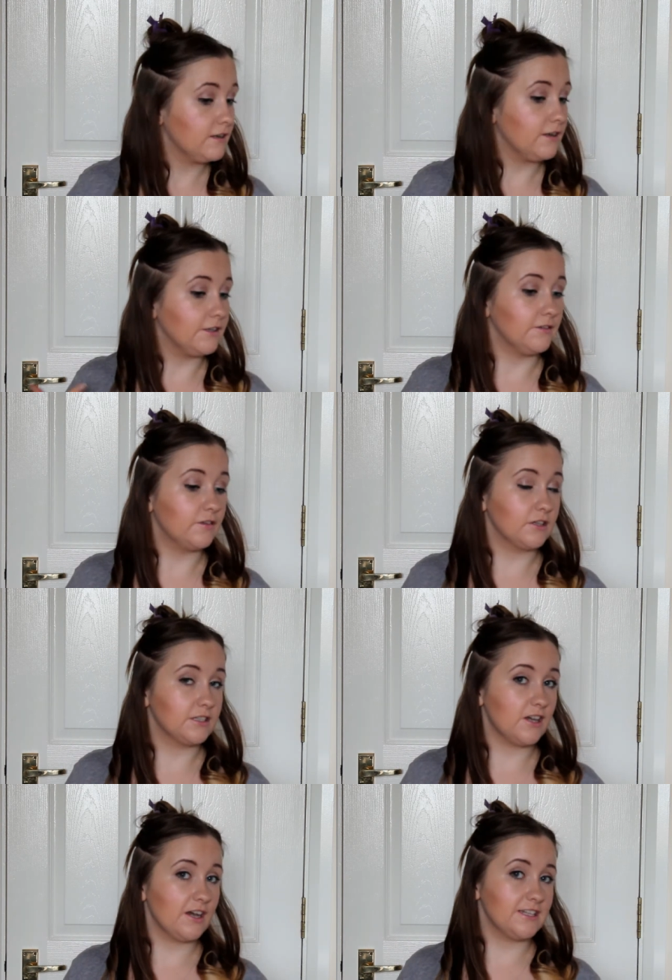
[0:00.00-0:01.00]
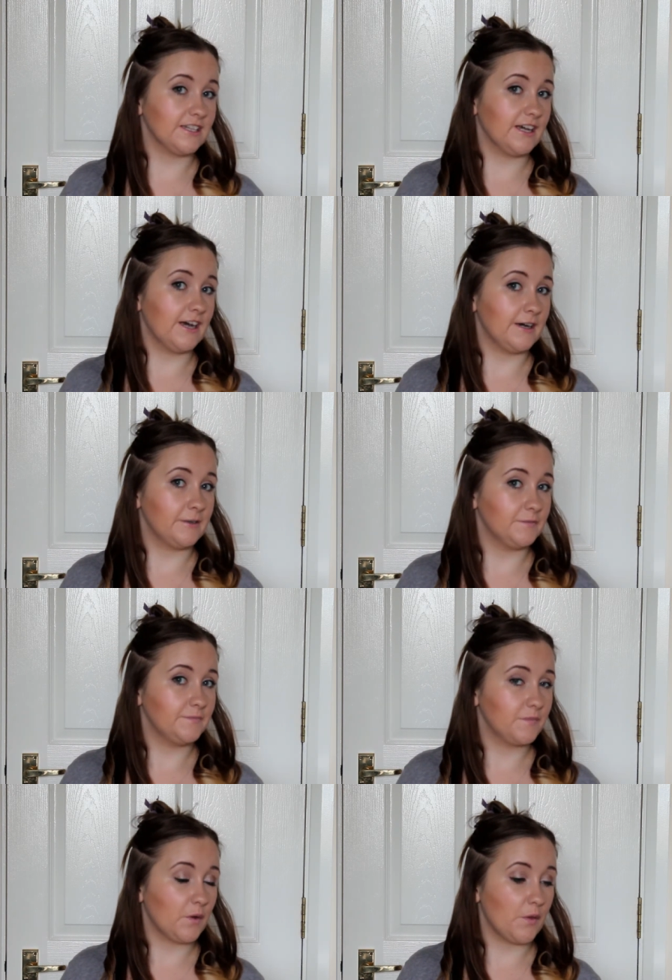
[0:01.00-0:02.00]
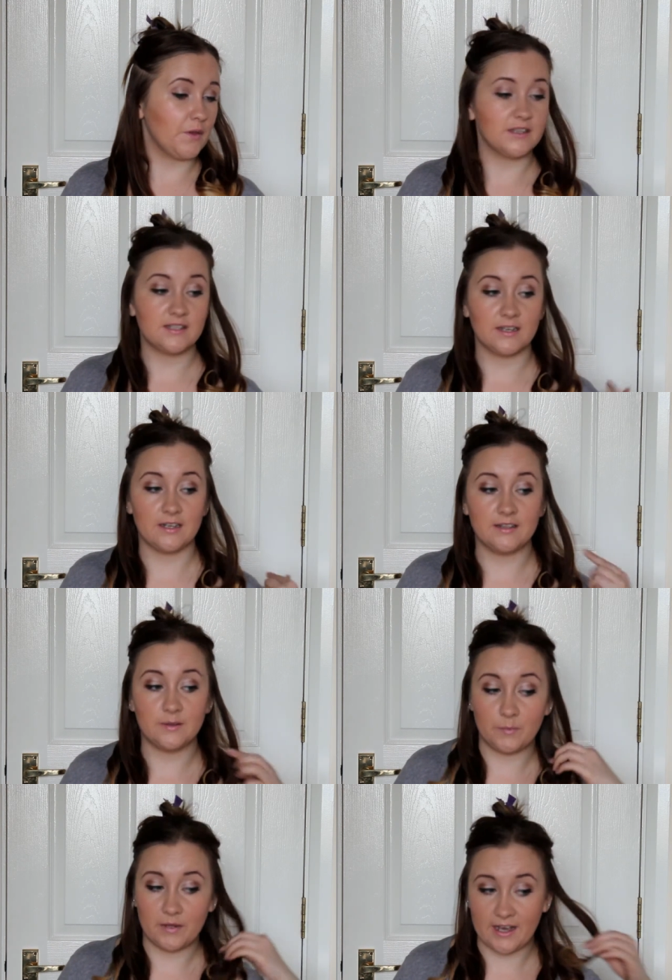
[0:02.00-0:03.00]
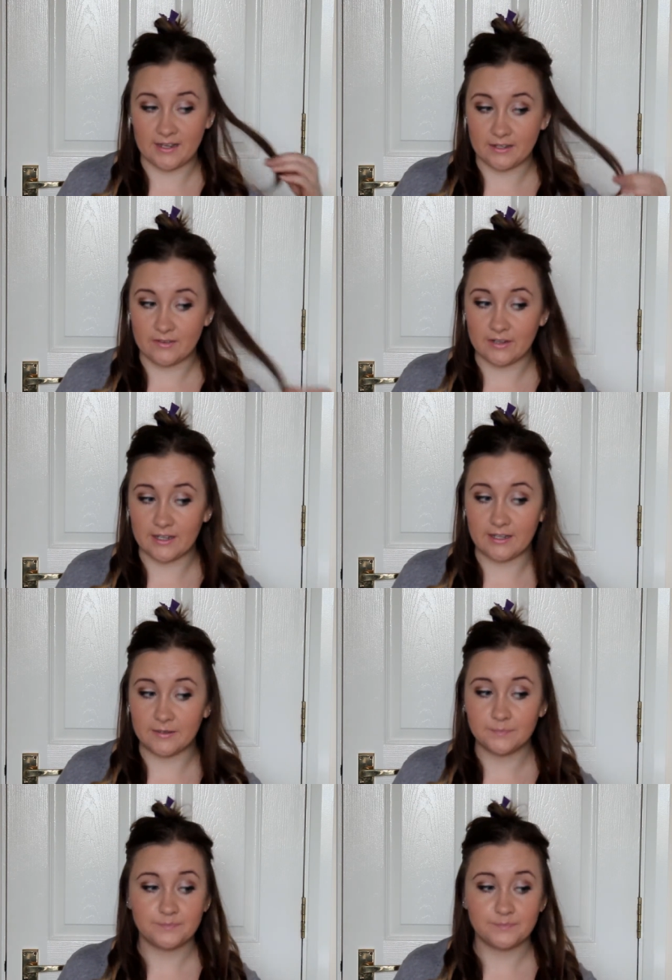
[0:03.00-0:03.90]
And you've got a tighter curl on this side than we had over here.